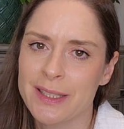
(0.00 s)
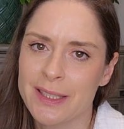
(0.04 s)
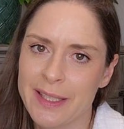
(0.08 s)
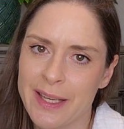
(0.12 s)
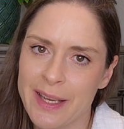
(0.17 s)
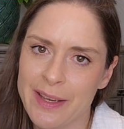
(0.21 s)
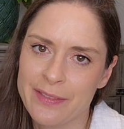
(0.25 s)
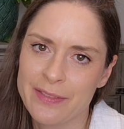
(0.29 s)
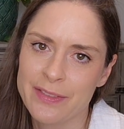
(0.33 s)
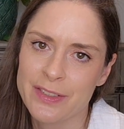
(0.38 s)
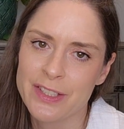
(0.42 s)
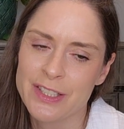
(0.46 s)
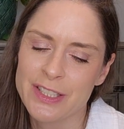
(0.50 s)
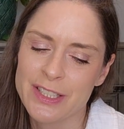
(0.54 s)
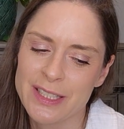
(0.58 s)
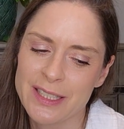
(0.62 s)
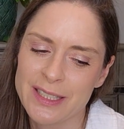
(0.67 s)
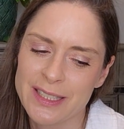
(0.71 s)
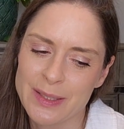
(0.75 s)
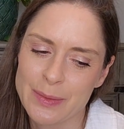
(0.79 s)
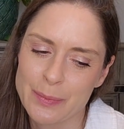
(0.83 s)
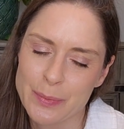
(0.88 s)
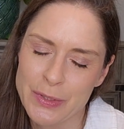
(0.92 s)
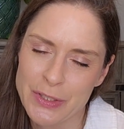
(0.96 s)
the effort
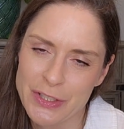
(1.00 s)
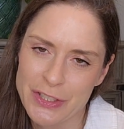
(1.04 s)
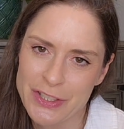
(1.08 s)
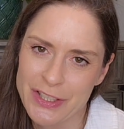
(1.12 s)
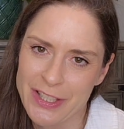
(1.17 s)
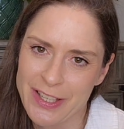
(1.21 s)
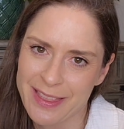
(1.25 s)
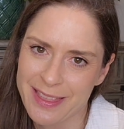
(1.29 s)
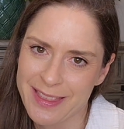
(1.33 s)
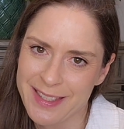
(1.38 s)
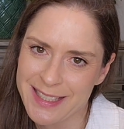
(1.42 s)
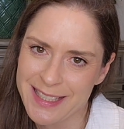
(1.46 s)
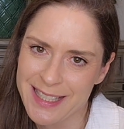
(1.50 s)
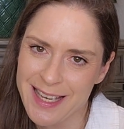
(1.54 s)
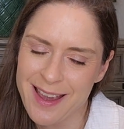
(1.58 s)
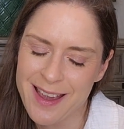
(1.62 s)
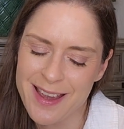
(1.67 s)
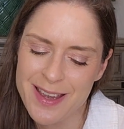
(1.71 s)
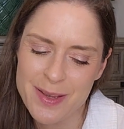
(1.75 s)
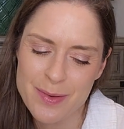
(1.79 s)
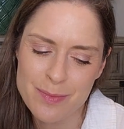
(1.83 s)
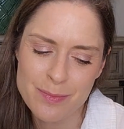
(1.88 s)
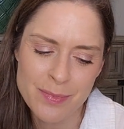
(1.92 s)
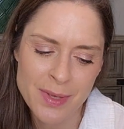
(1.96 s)
and appreciate the
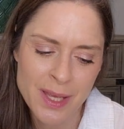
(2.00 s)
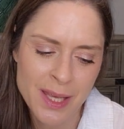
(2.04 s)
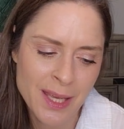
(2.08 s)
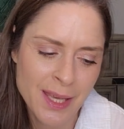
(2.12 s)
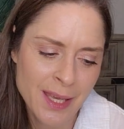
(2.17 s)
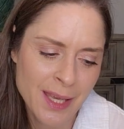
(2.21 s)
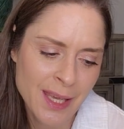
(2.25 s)
time.